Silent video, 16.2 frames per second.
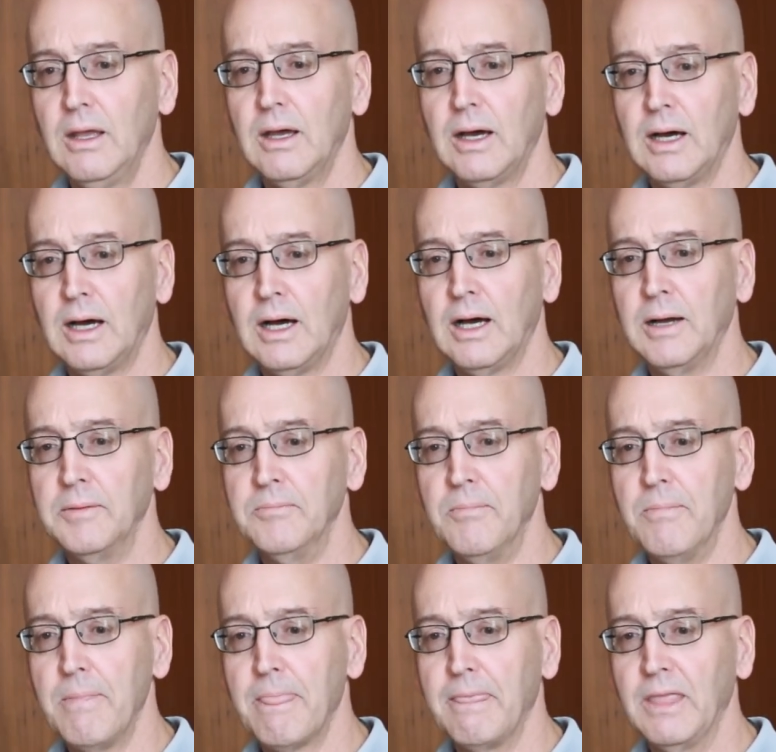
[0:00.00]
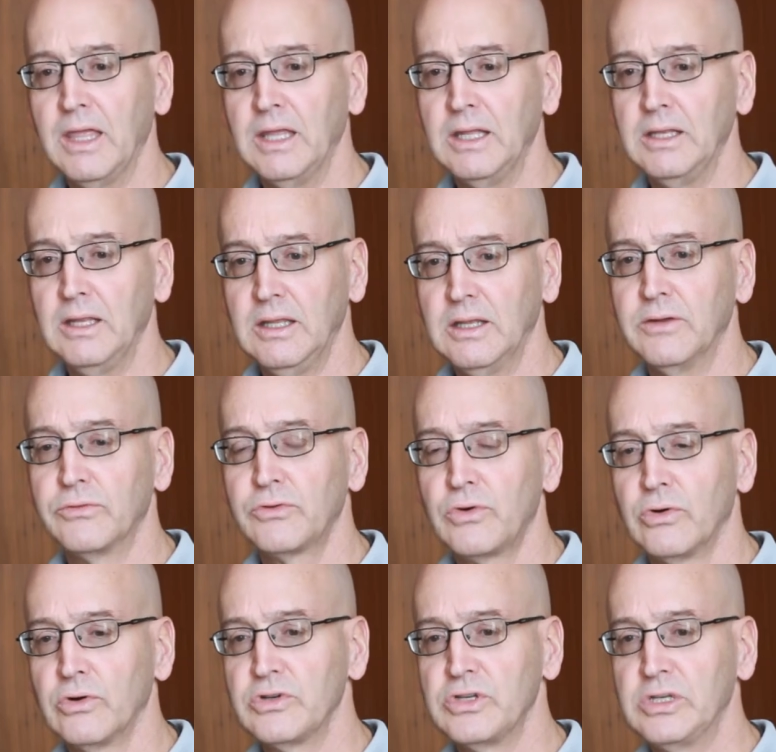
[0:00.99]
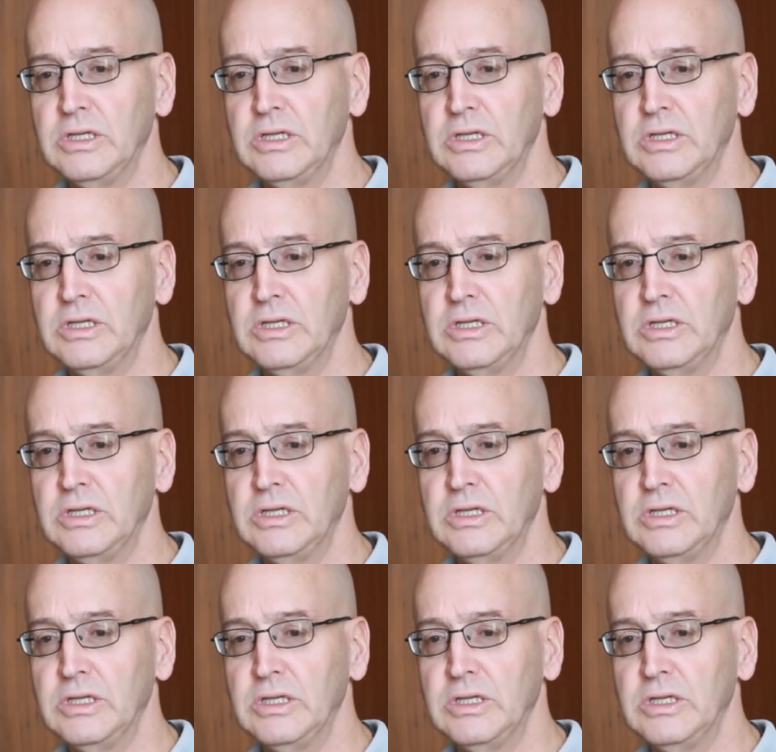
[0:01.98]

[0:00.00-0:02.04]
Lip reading: And of course,